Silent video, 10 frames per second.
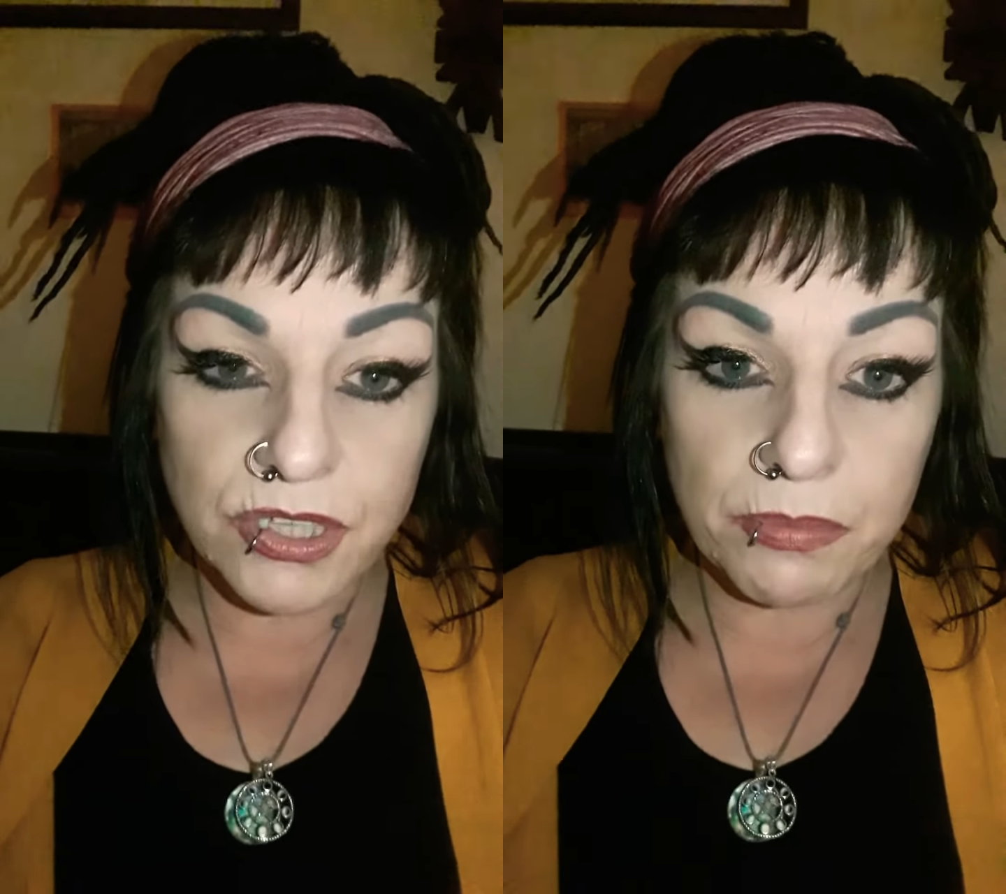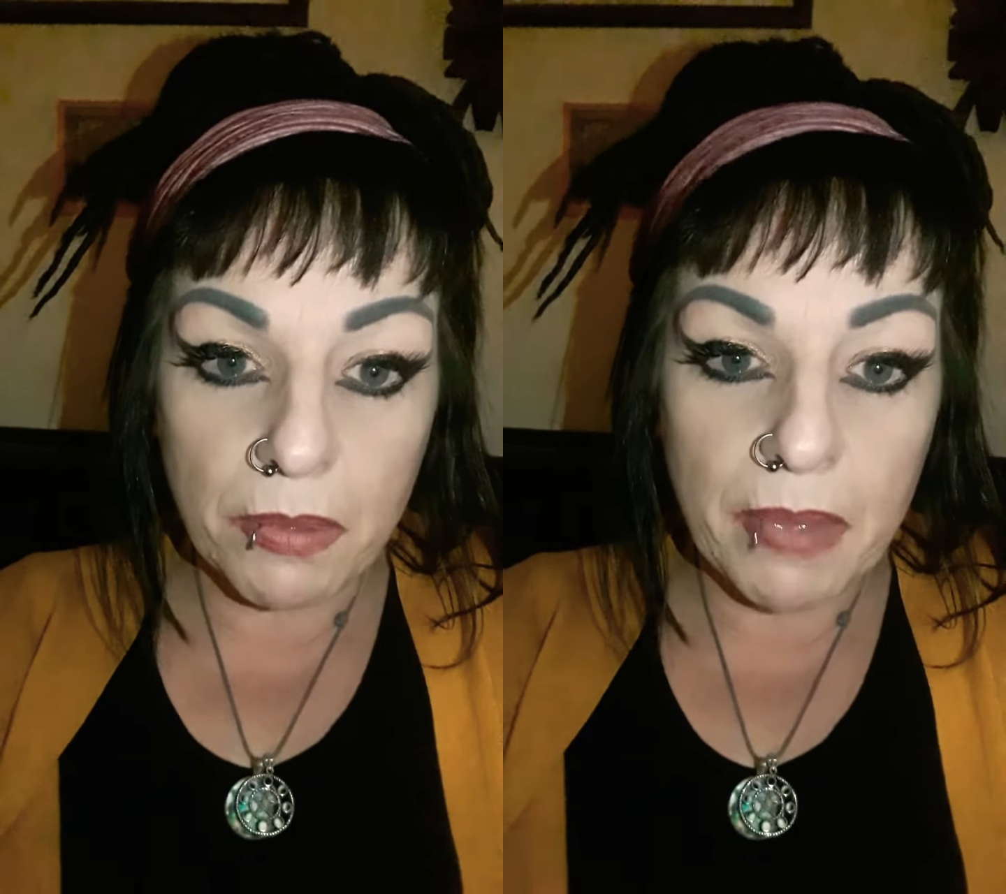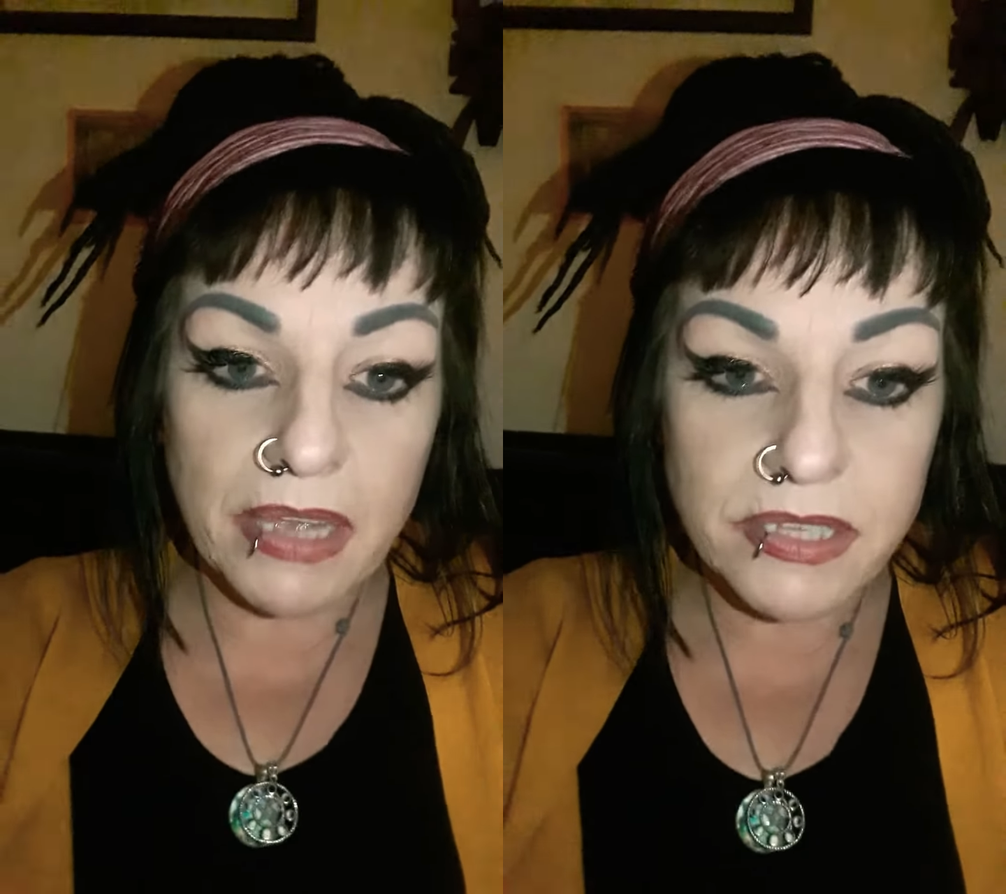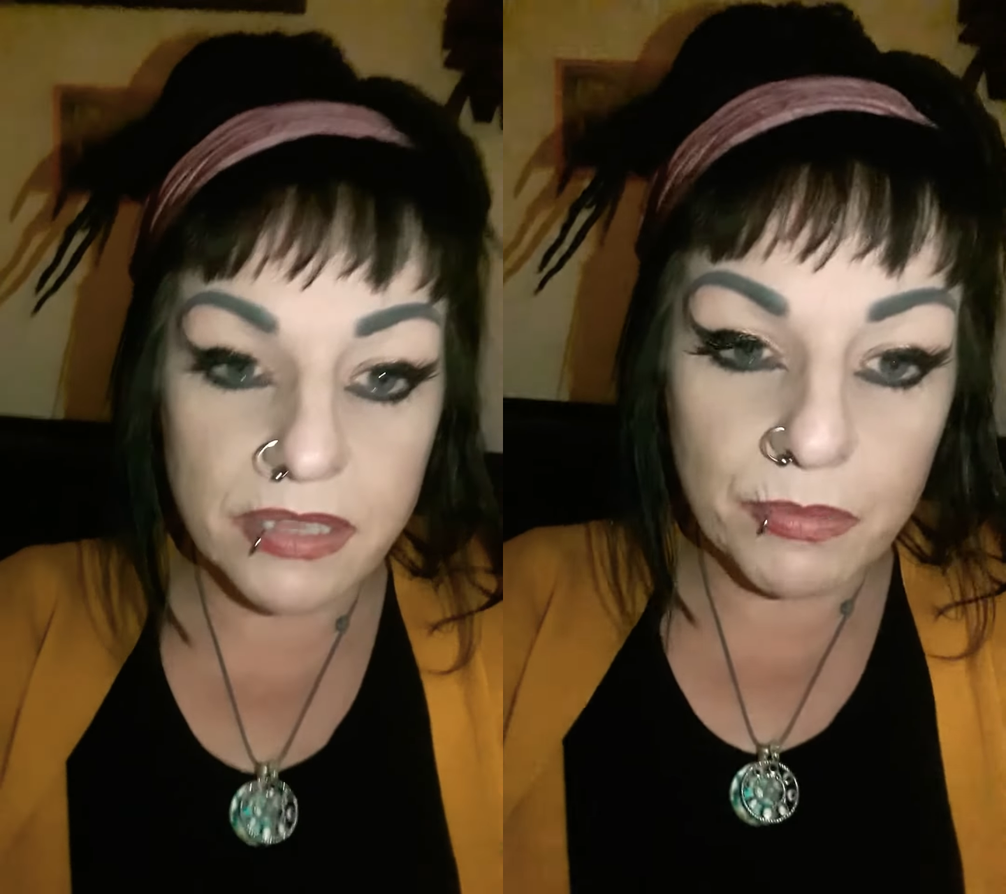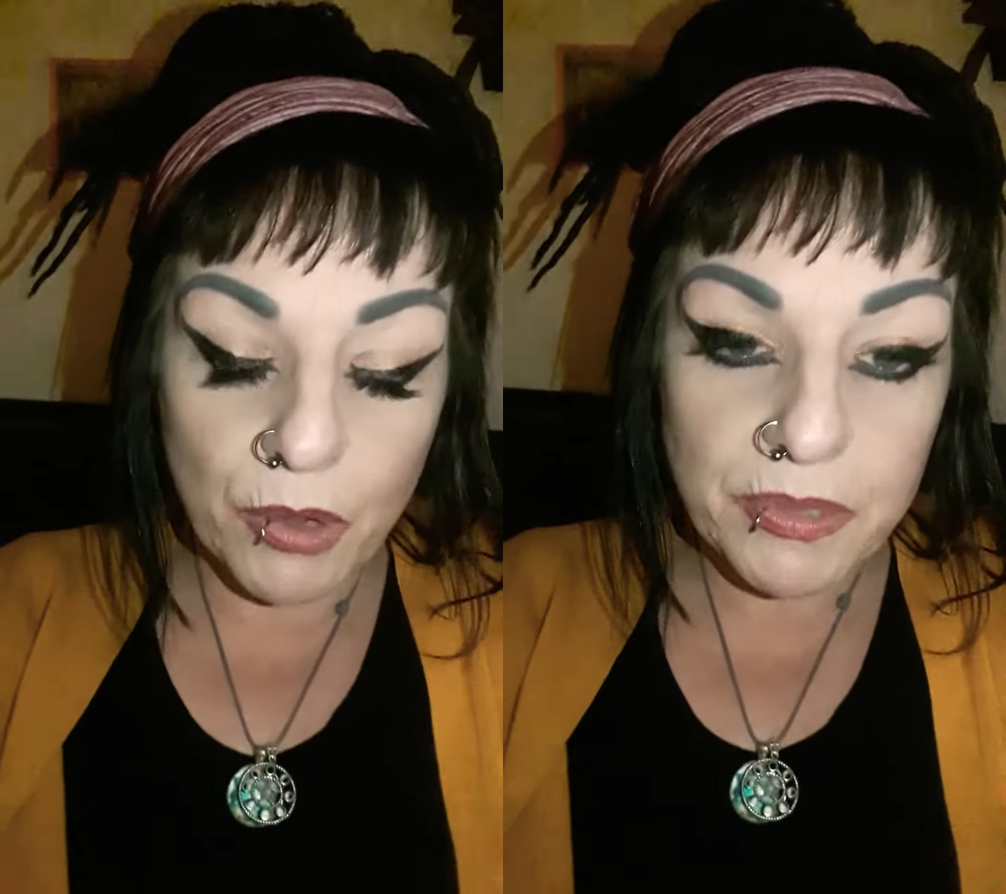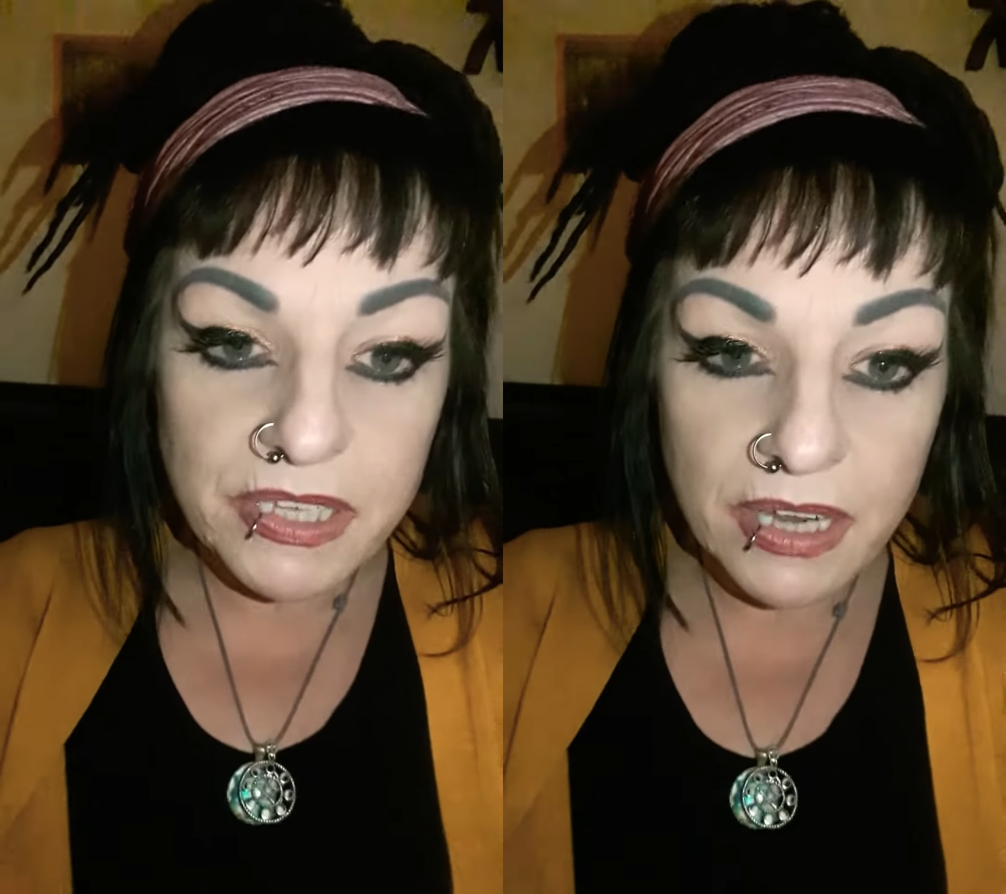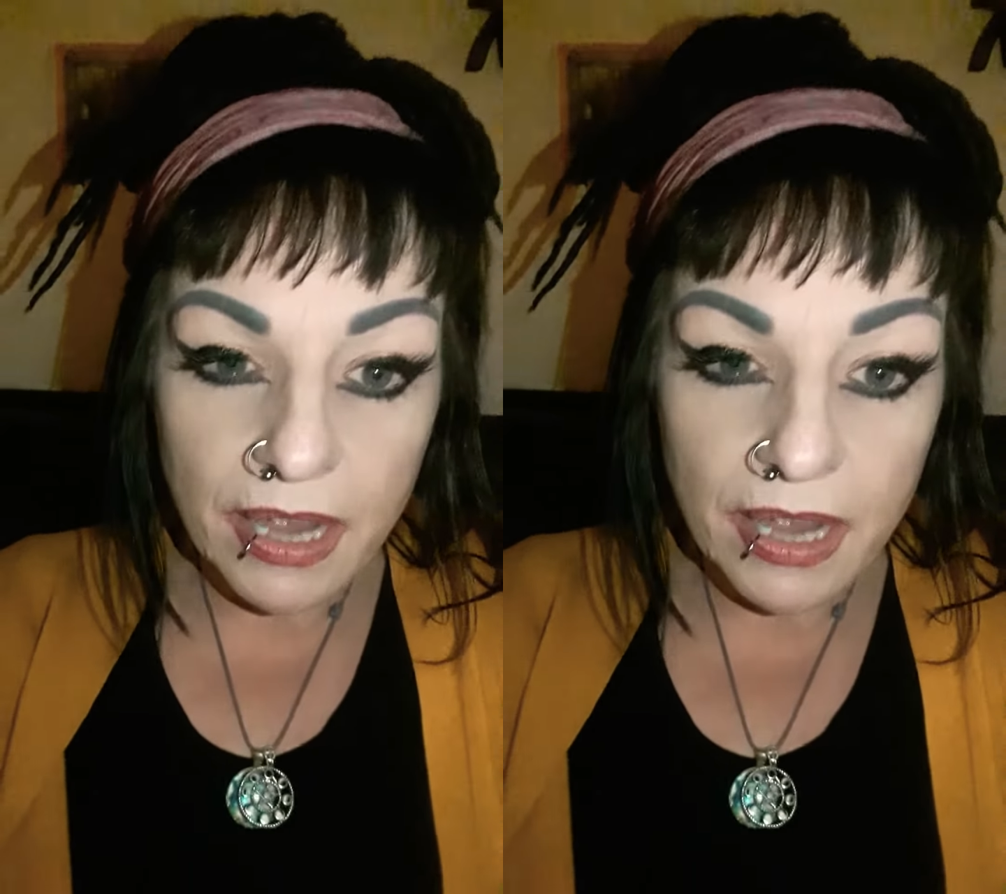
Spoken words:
in my mind at the moment.